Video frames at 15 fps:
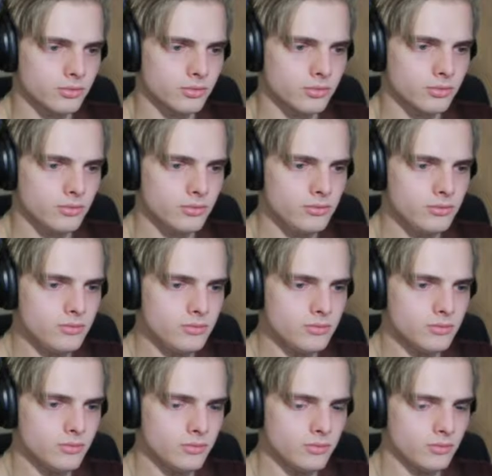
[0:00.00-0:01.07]
Lenning,
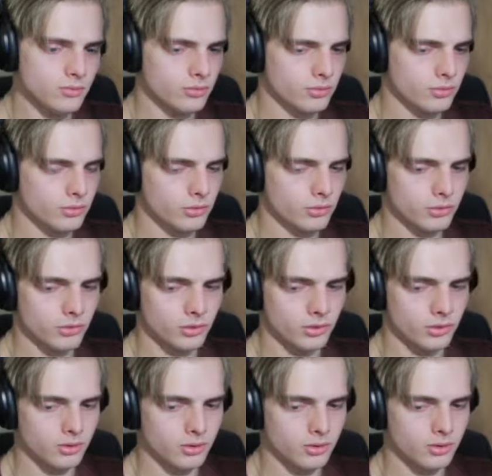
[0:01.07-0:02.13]
was found
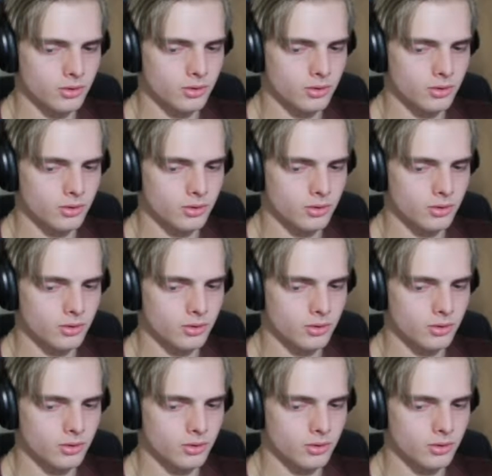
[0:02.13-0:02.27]
dead in the